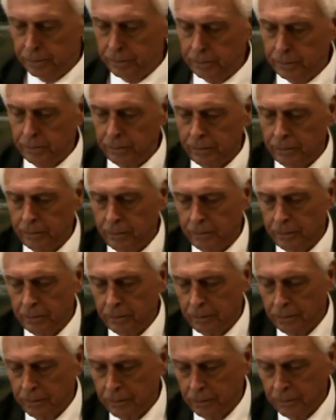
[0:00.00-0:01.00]

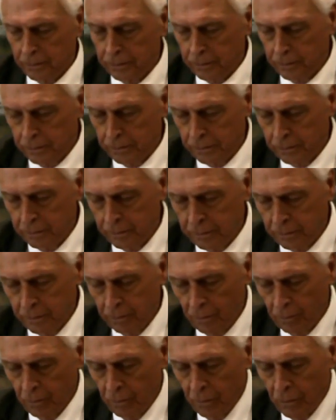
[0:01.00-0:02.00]

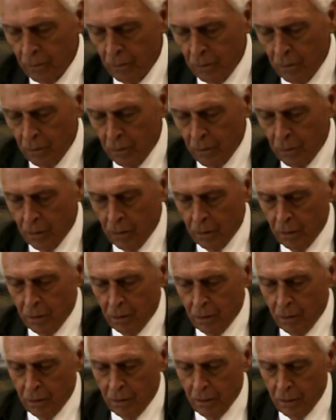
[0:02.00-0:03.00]

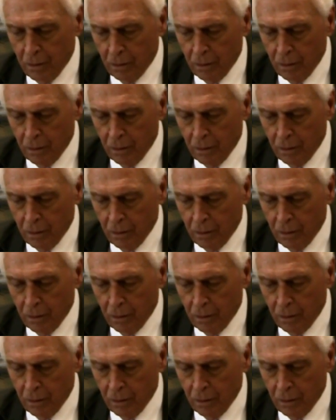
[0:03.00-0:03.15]
(no one is talking)